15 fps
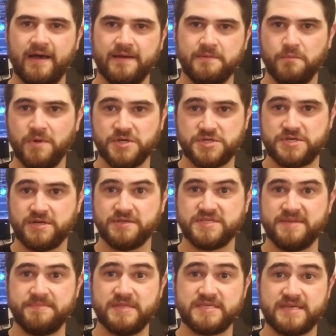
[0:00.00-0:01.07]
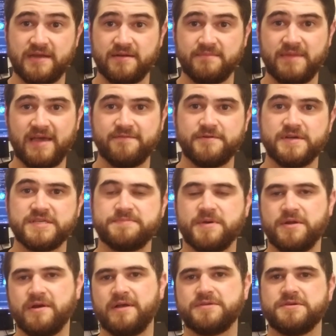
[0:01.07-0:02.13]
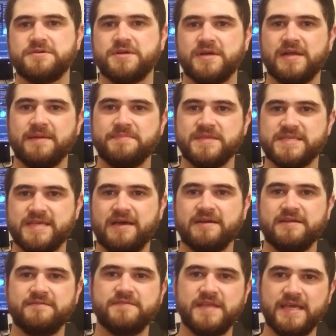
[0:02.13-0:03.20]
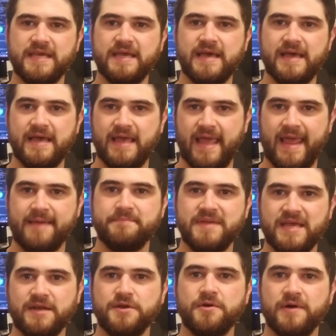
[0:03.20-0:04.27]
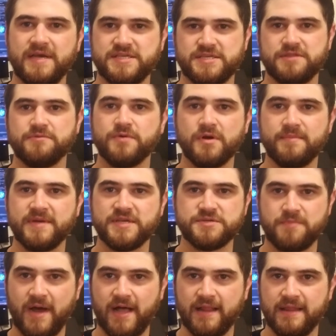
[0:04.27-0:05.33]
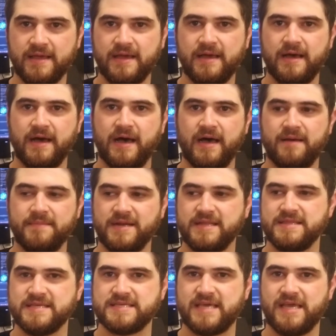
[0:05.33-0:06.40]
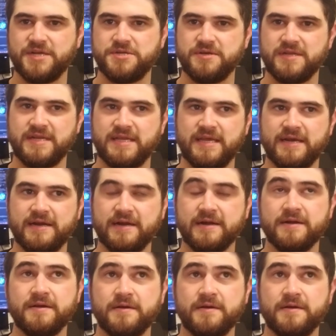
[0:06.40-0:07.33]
which turns up the sound of my voice, but you're also turning up the sound of the ambient noise in the room as well. And in this case, you can hear